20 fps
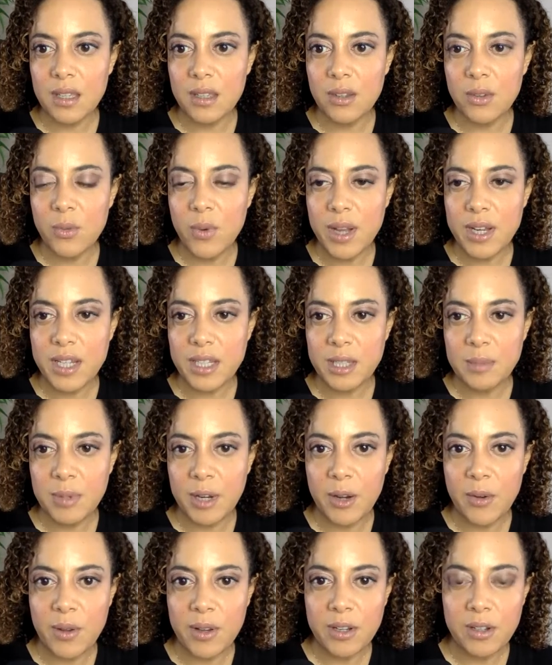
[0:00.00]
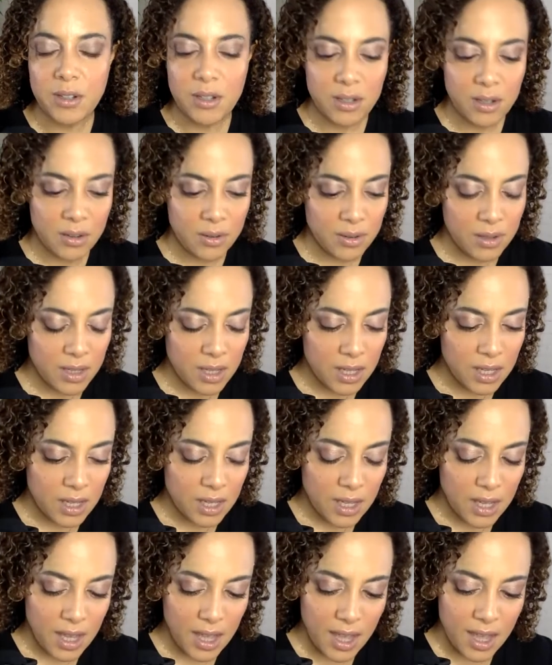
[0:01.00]
What does spirit want you to know?
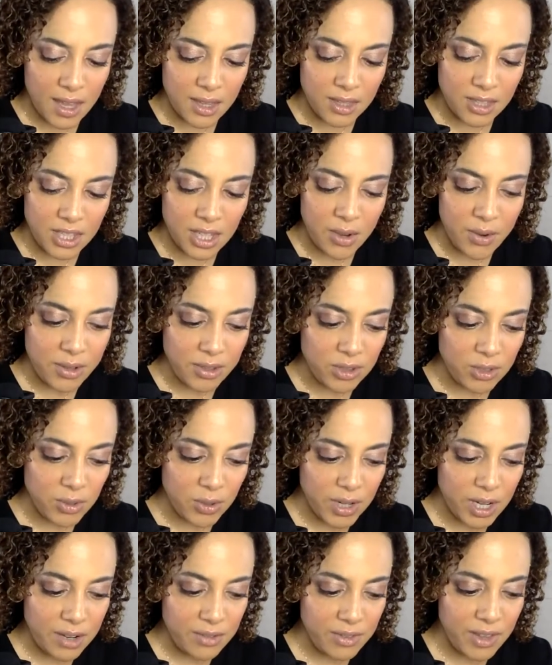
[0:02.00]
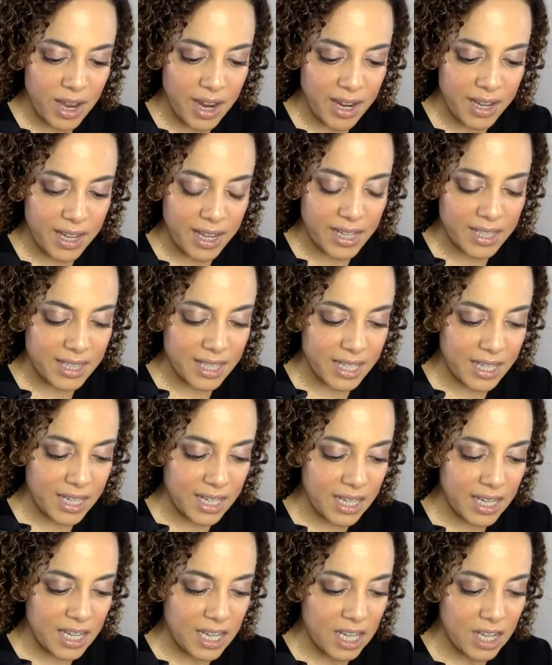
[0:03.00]
And so it's sort of like, it's like
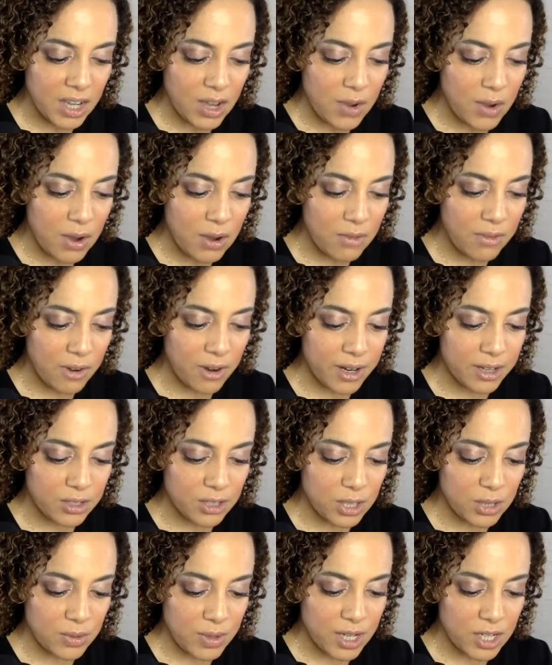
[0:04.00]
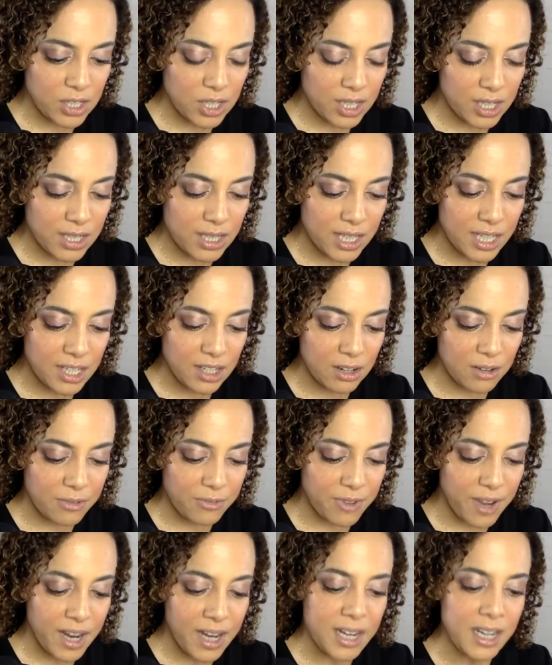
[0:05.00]
an ego over intuition. It's like you're
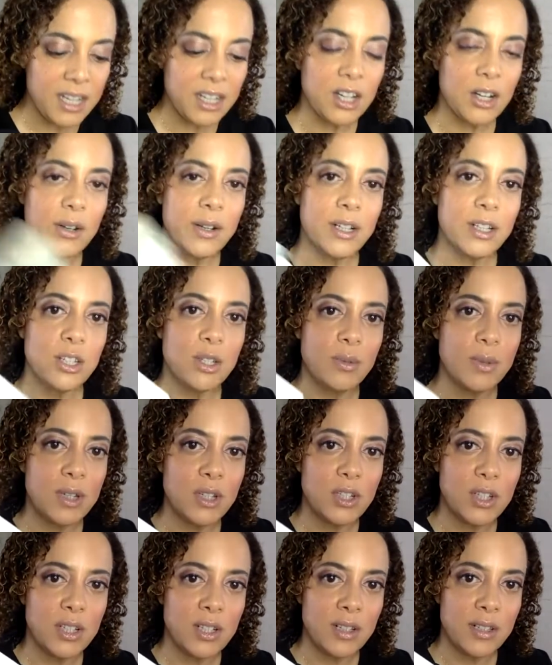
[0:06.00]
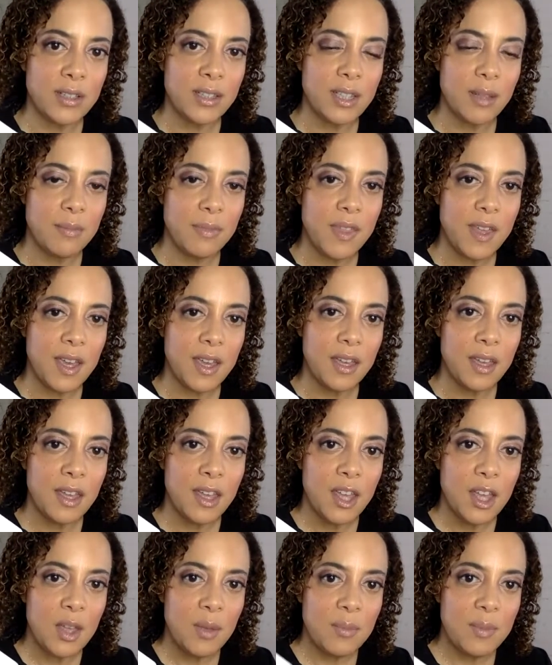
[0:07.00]
fighting your intuition on something
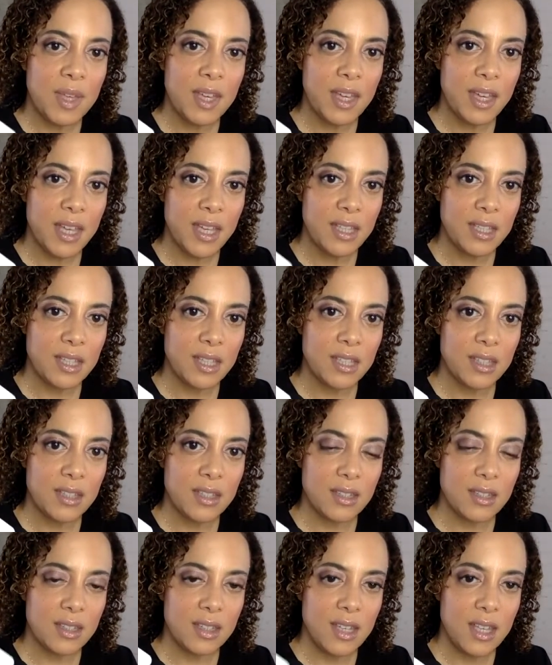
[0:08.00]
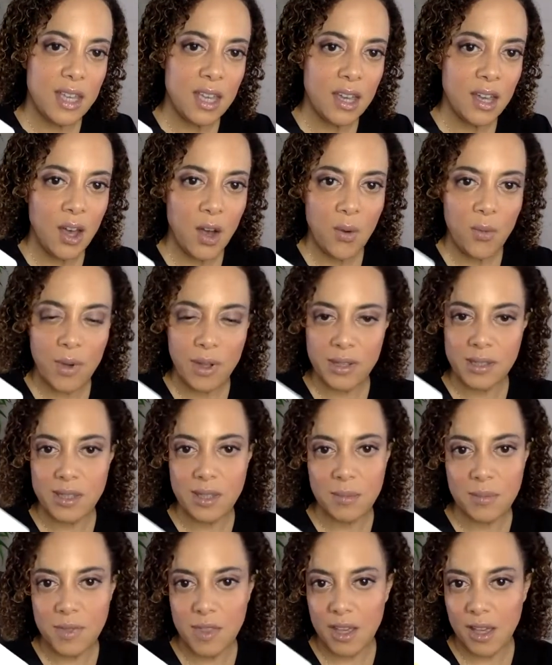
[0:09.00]
because ego wants
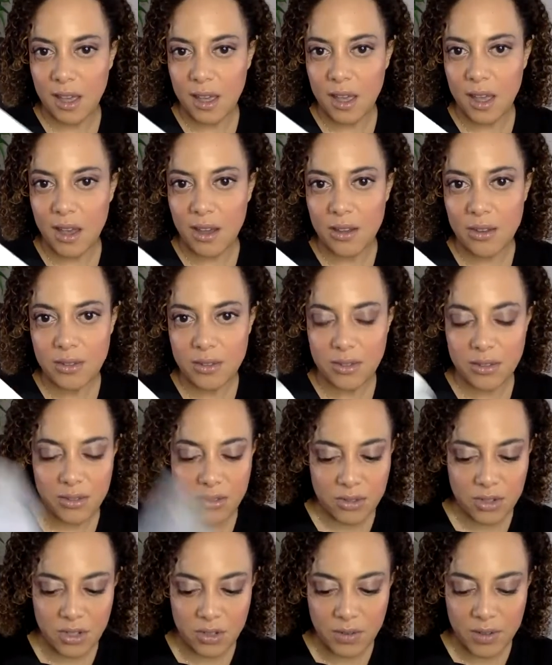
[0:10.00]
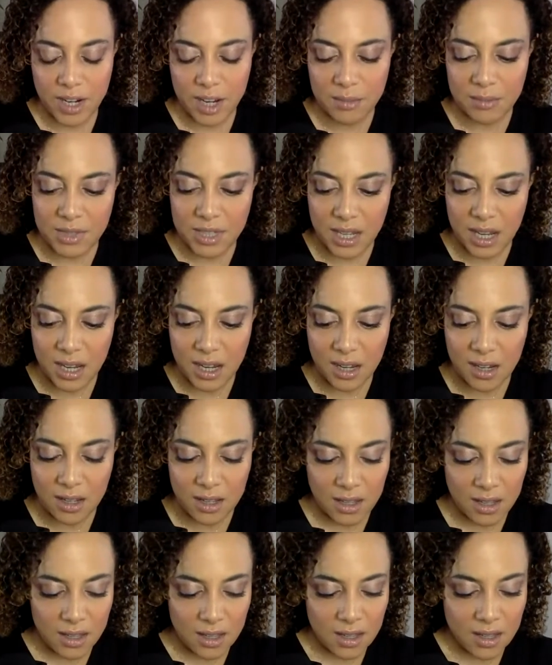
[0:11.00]
something else. Do you know what I'm
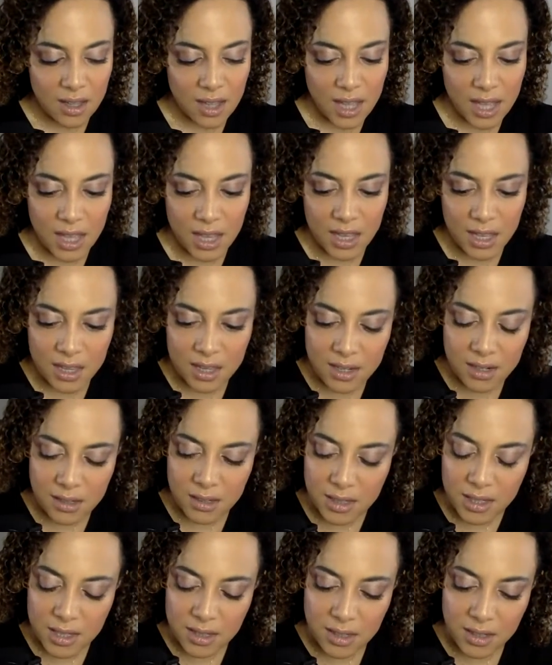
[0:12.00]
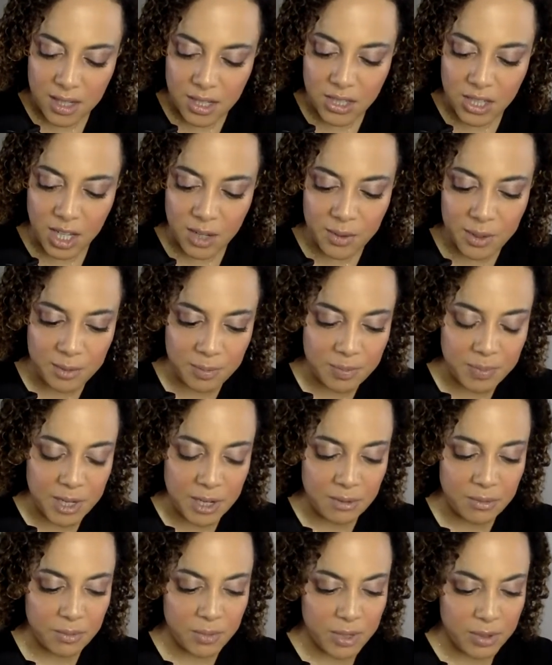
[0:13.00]
saying? And this could
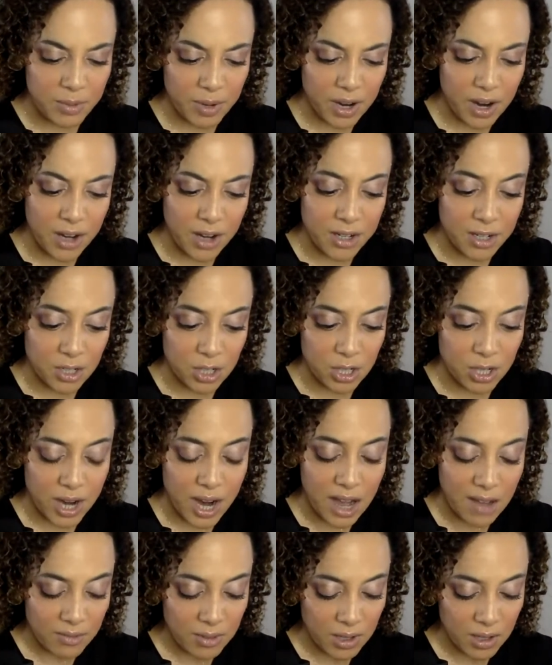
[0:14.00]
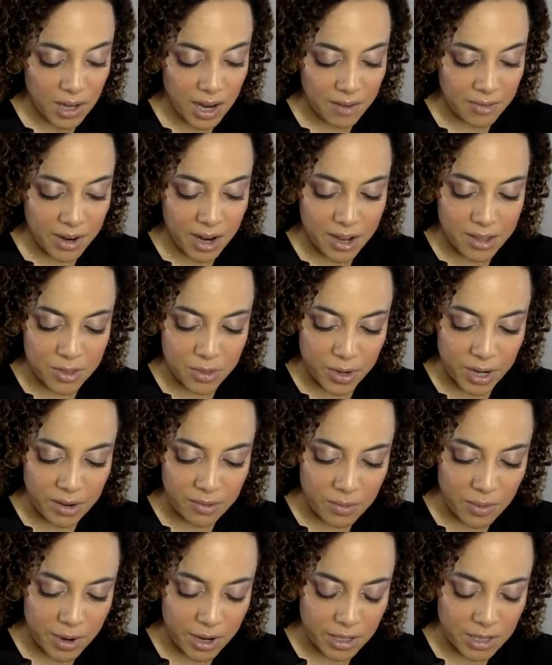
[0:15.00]
be with regard to travel. I've got Three
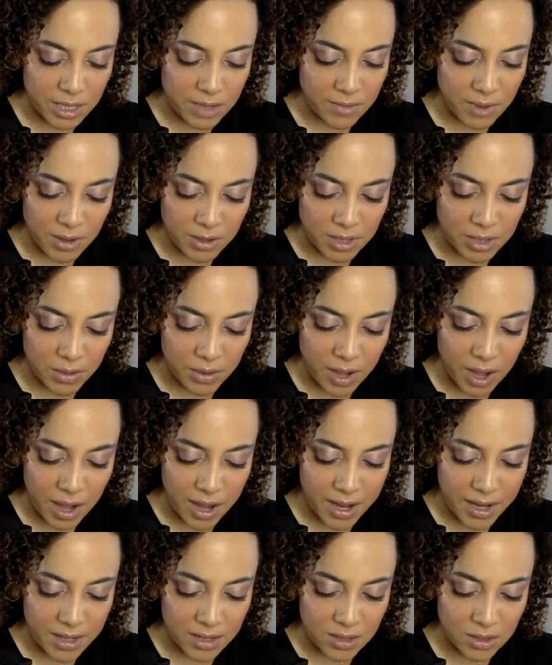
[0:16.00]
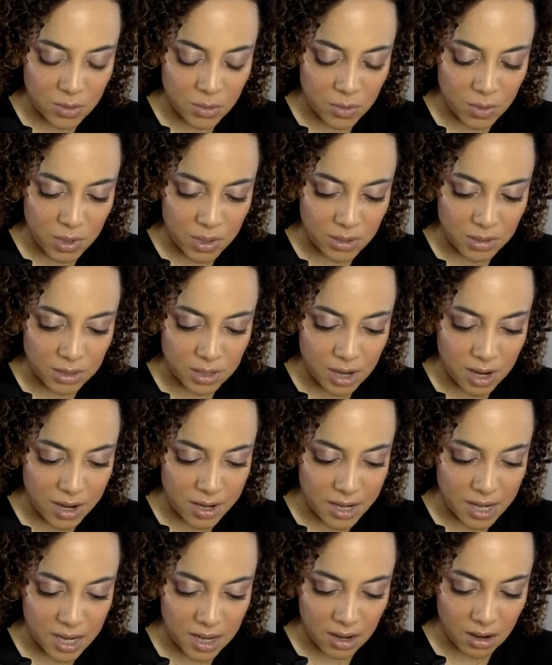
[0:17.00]
of Wands. I've also got the World
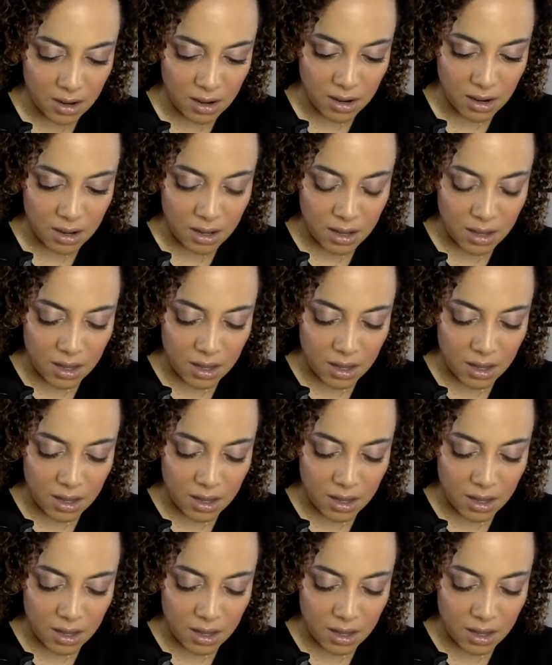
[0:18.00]
card here.